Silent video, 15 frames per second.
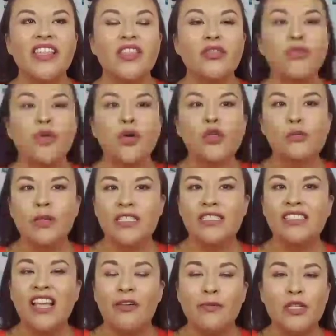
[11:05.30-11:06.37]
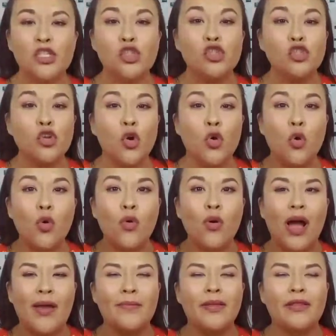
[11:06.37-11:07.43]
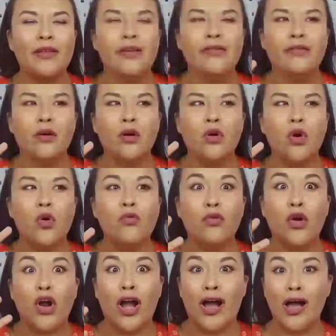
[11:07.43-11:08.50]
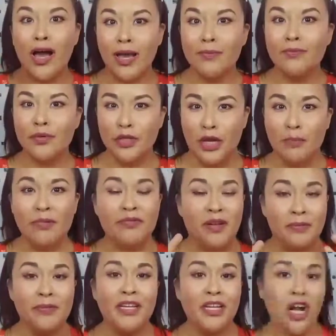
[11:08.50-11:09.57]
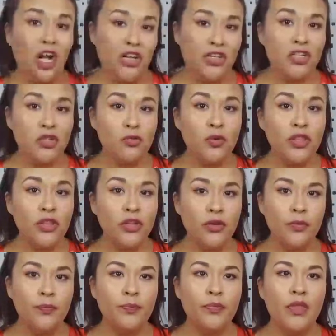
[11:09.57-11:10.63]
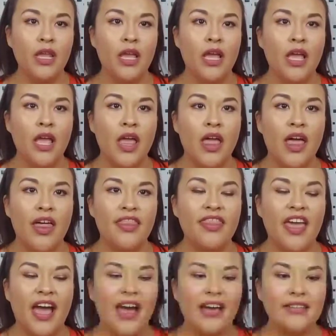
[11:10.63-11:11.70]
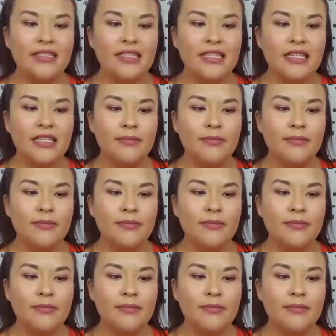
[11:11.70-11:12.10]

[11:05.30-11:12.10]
those places have been so, I believe, overhyped up, if I'm being honest with you, that